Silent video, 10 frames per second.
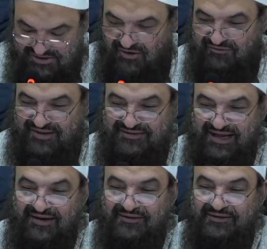is of the
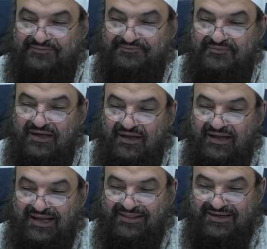tongue,
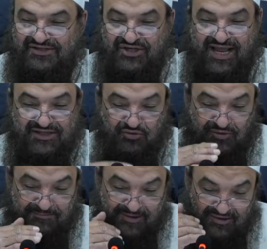and that is jihad to
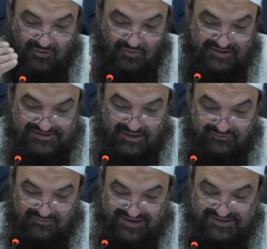repel all these
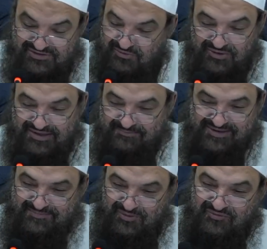doubtful matters, only the
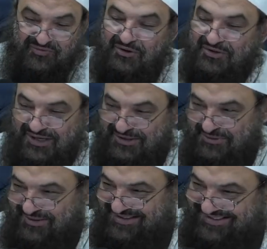people of knowledge can
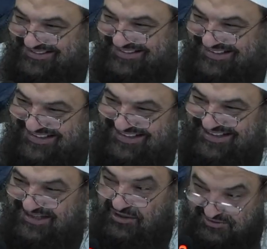do it.
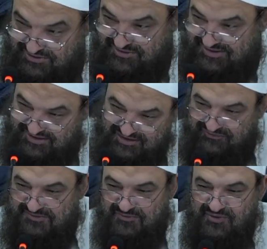So this is the
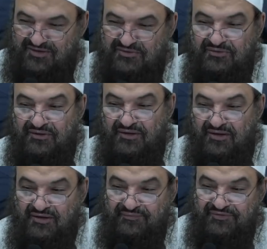difference between the two.
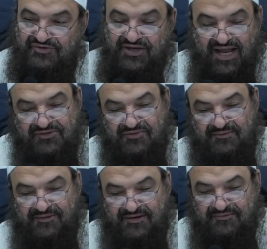Jihad with
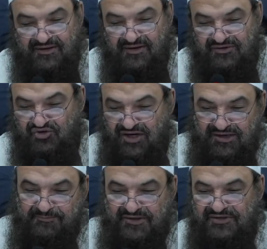you
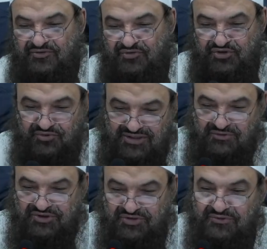train a person to shoot and he
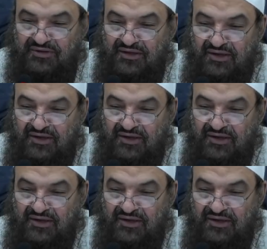will shoot.